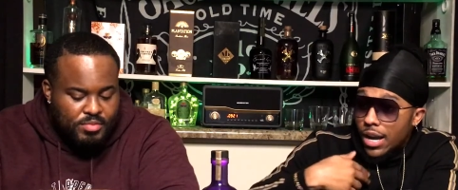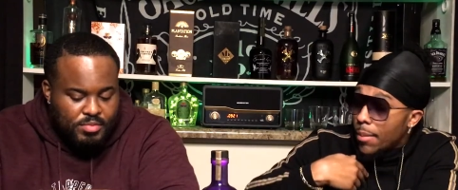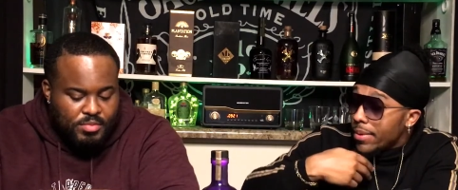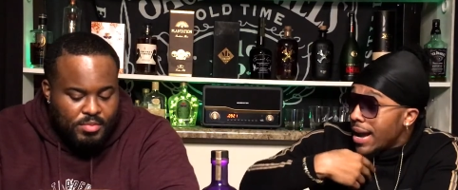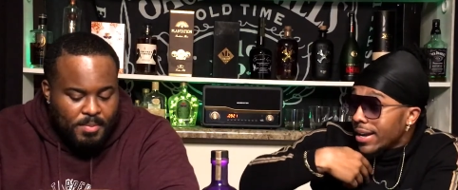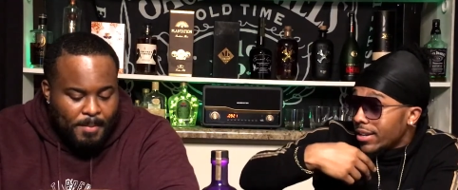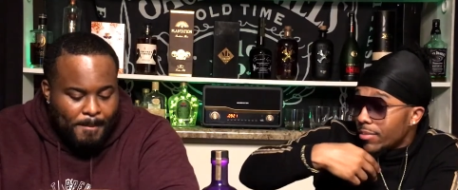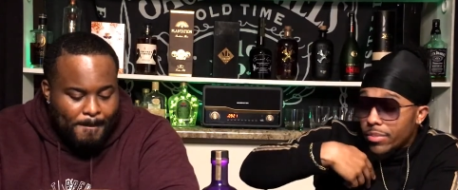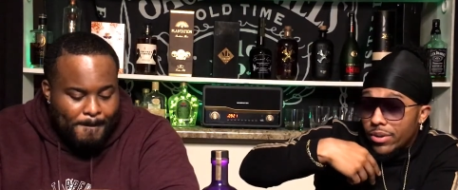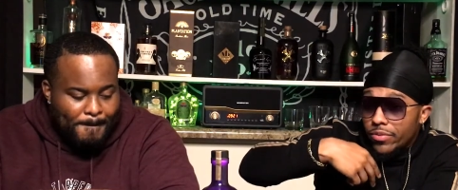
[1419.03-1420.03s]
Speaker 1: I'm not
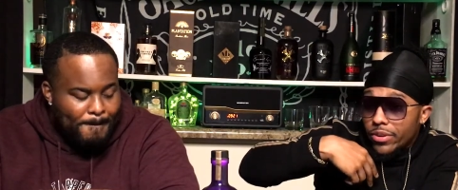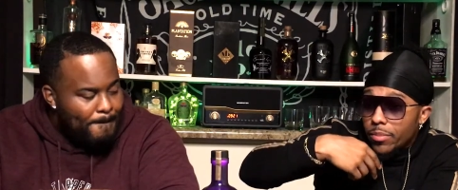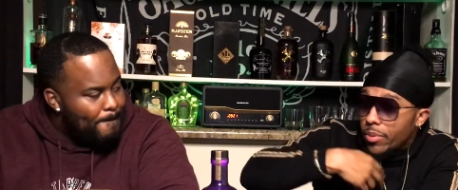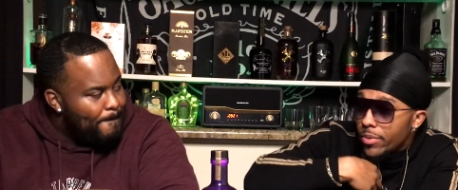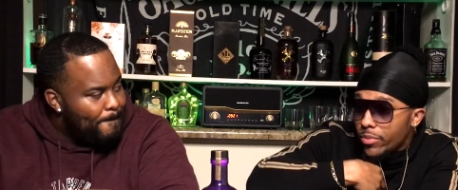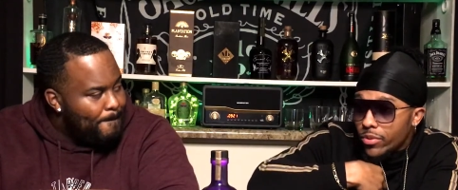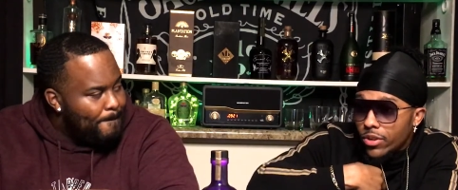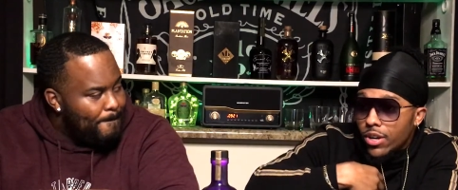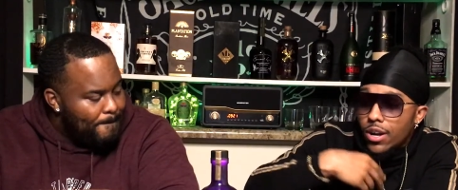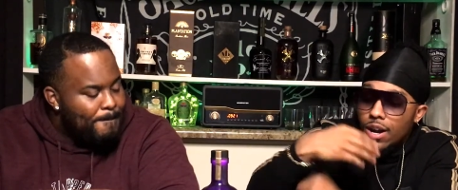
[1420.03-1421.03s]
the motherfucking people.
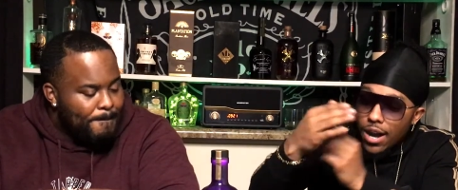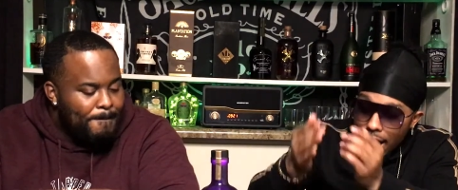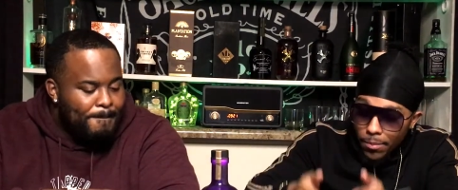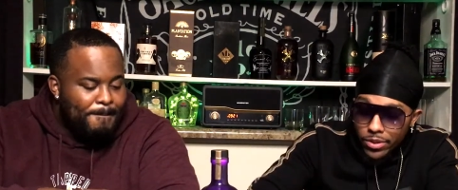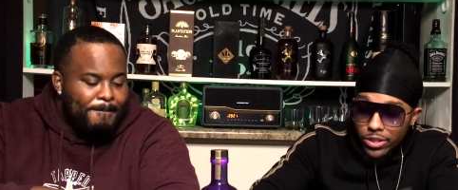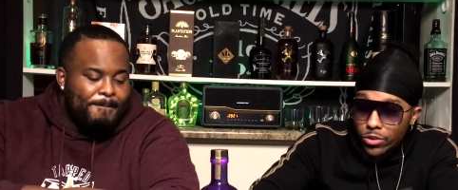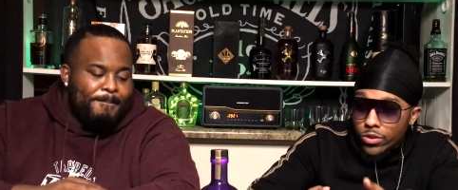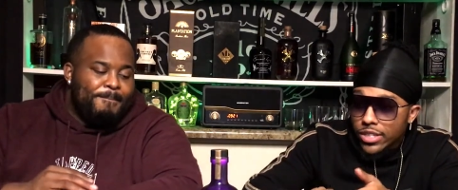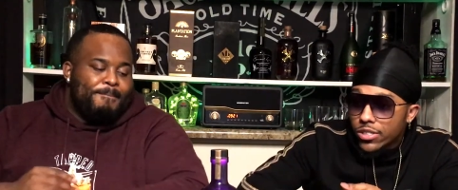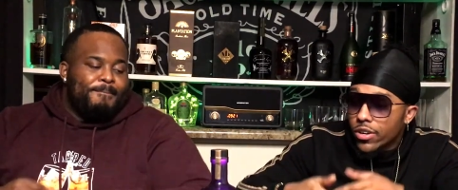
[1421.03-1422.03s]
I'm the
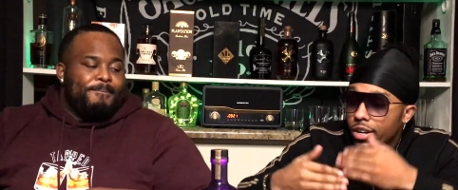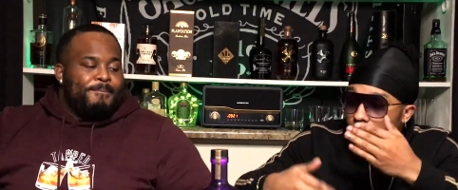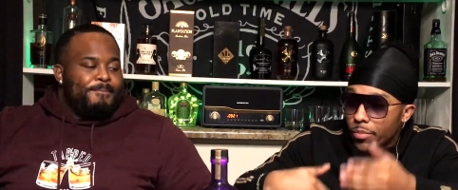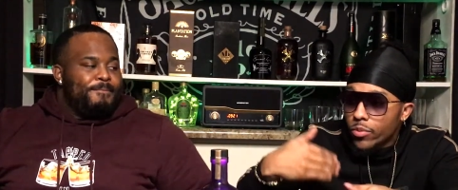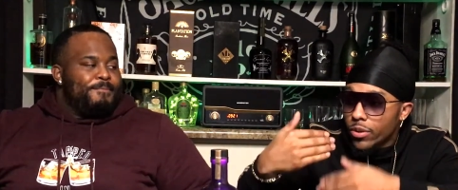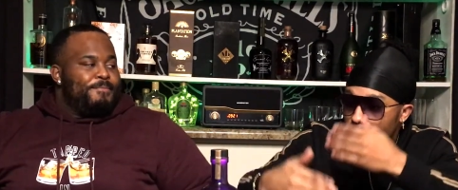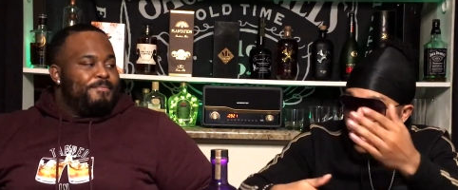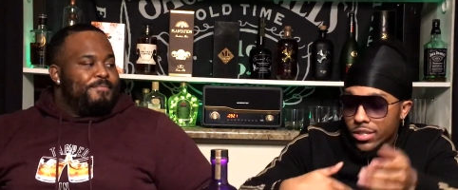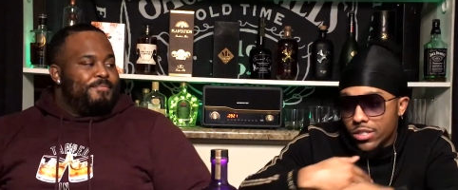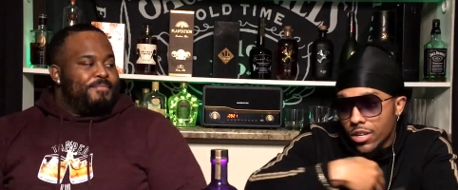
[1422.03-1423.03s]
dude that's gonna help you
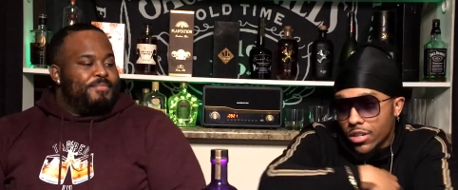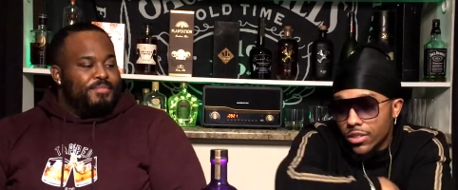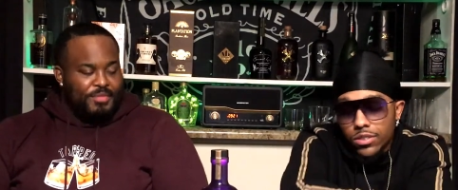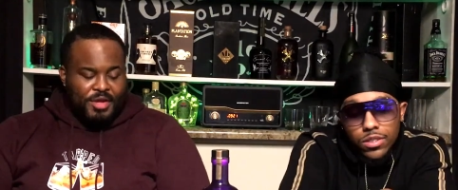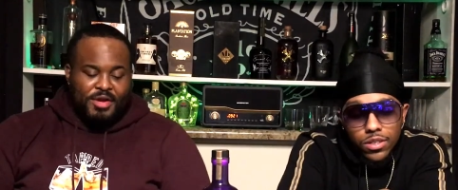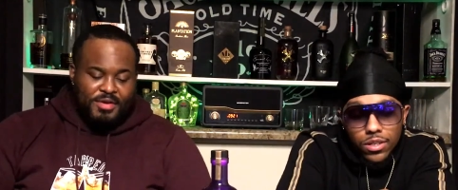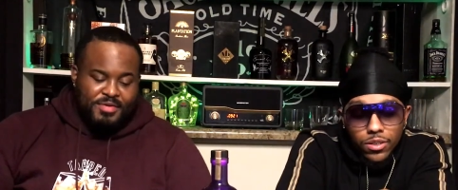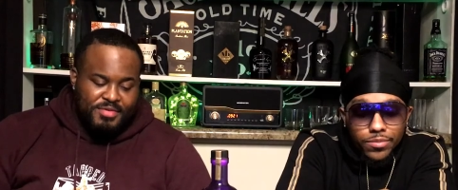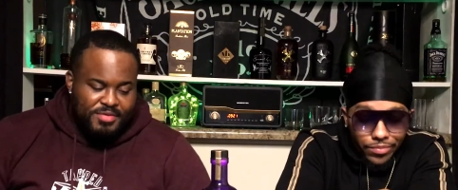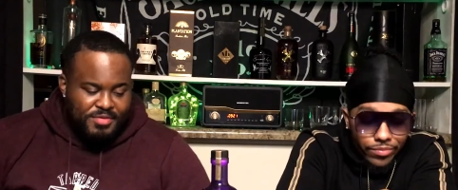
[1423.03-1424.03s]
complete the song.
Speaker 2: Yeah.
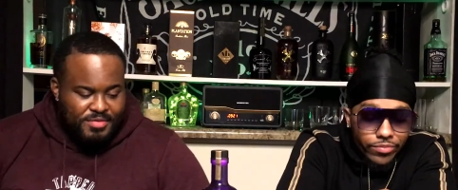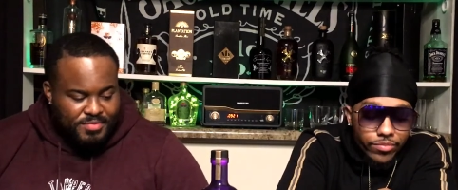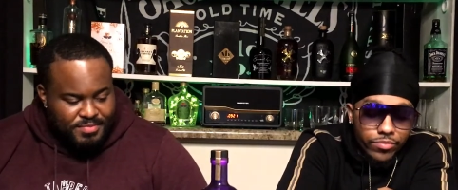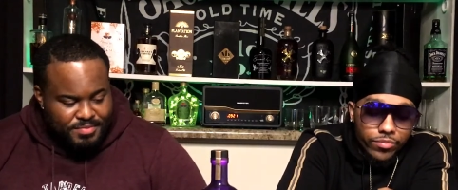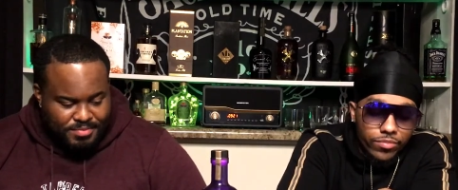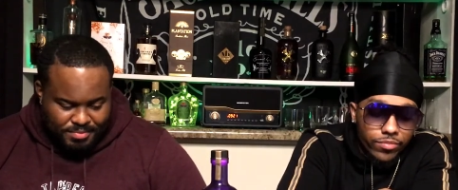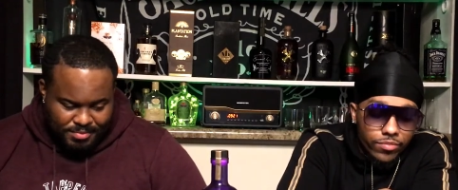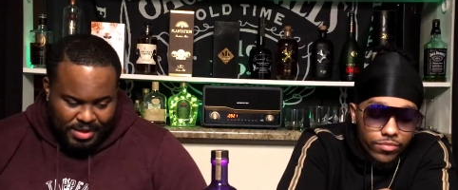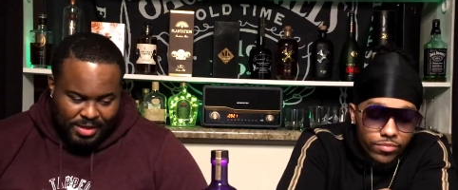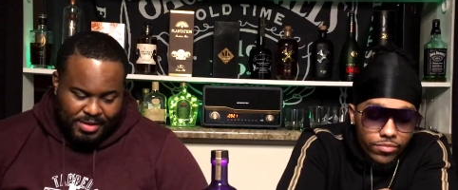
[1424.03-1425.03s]

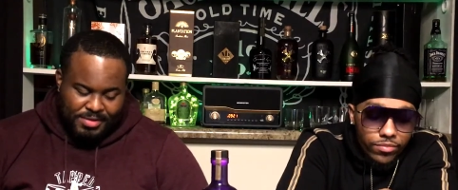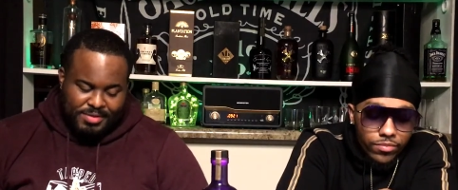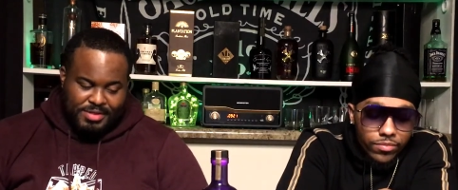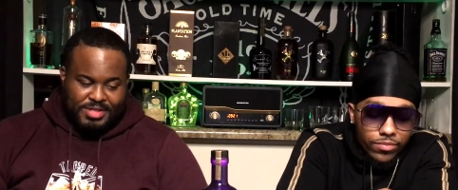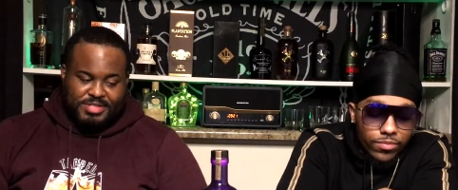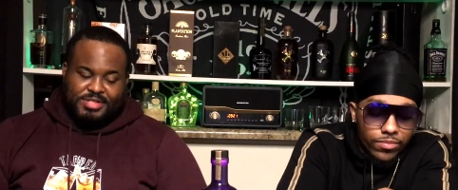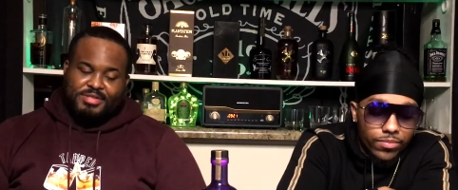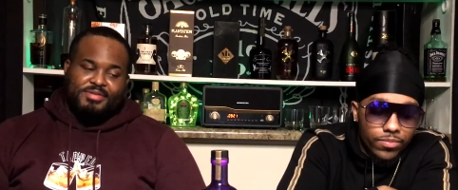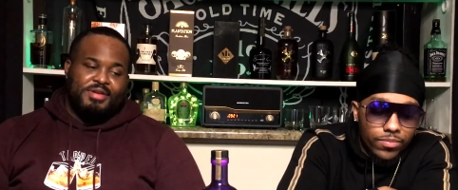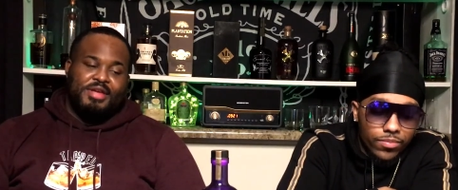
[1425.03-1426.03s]
Man, listen.
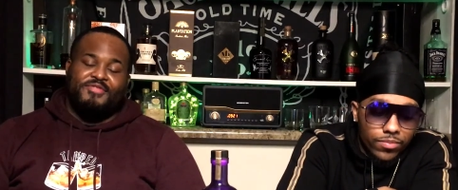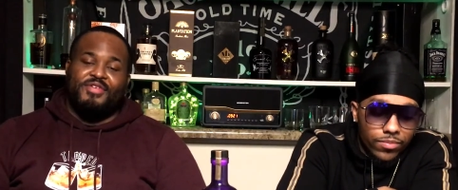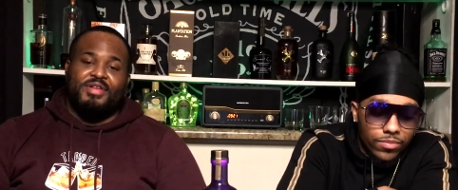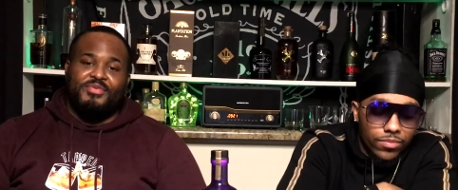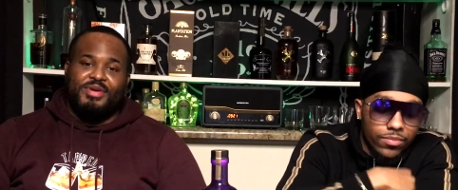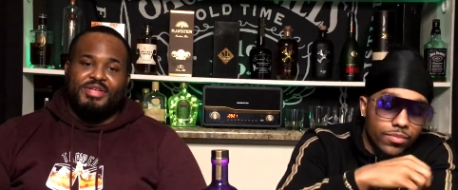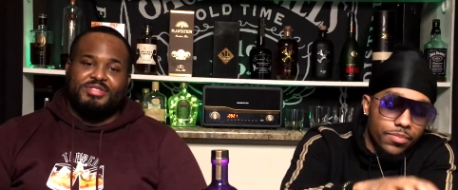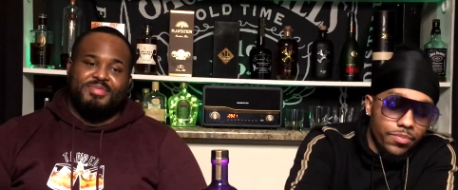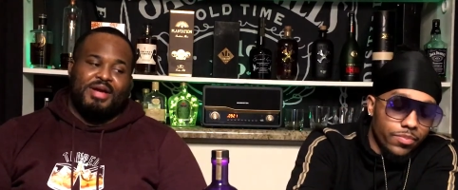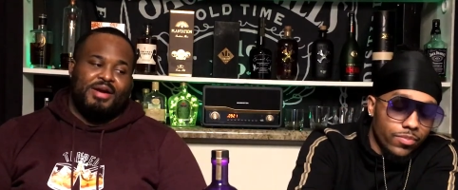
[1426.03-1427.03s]
He full of
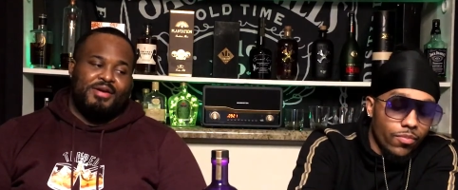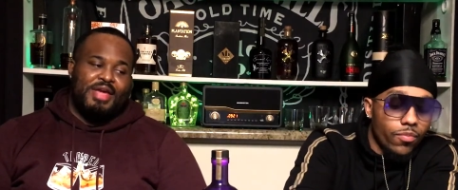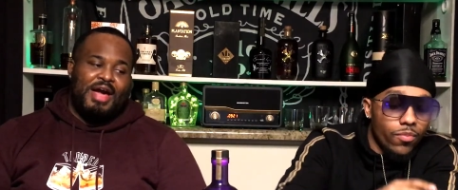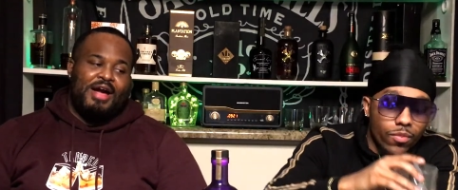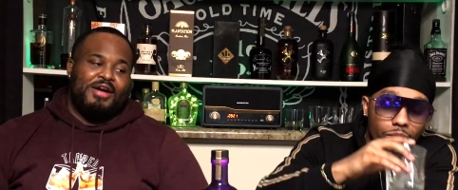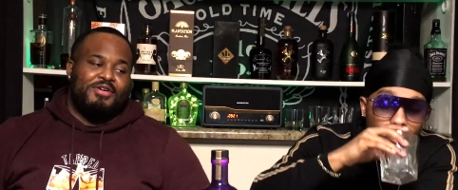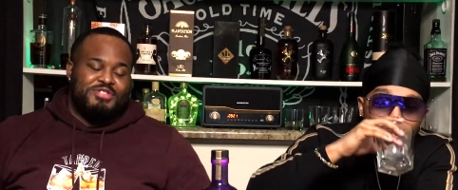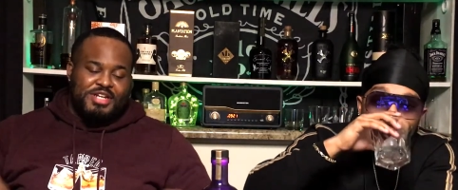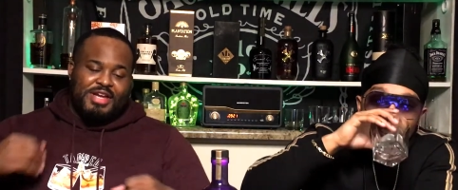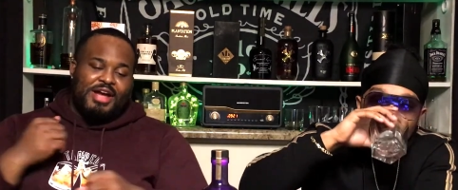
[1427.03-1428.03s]
wisdom, y'all. Y'all go
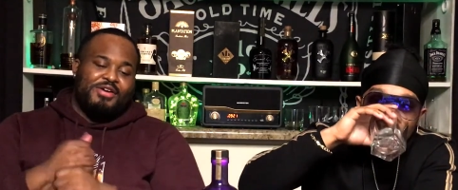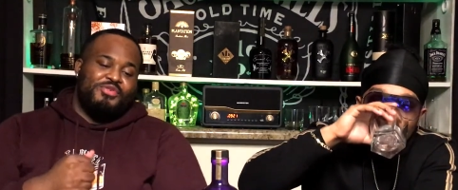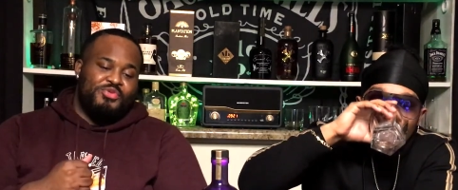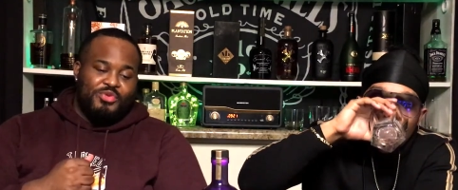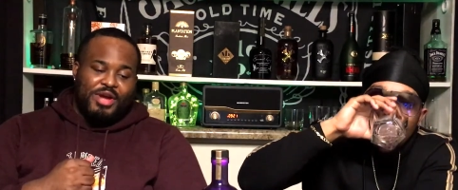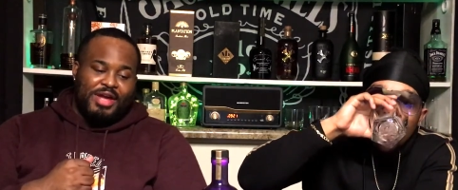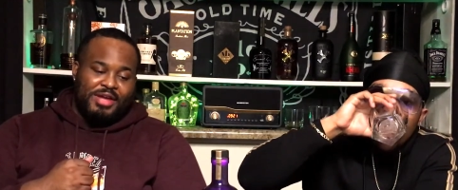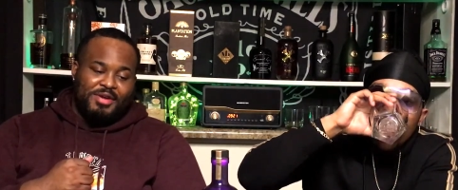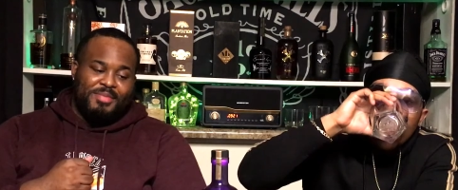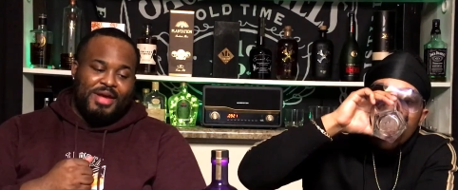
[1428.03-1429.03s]
check out Cool
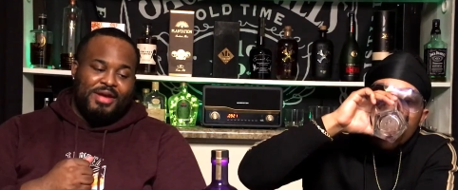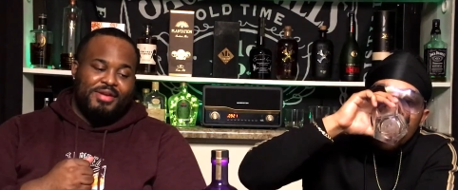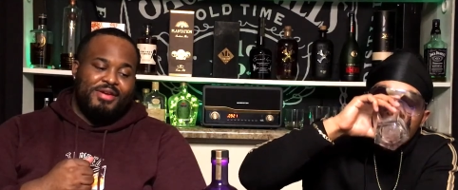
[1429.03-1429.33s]
KM like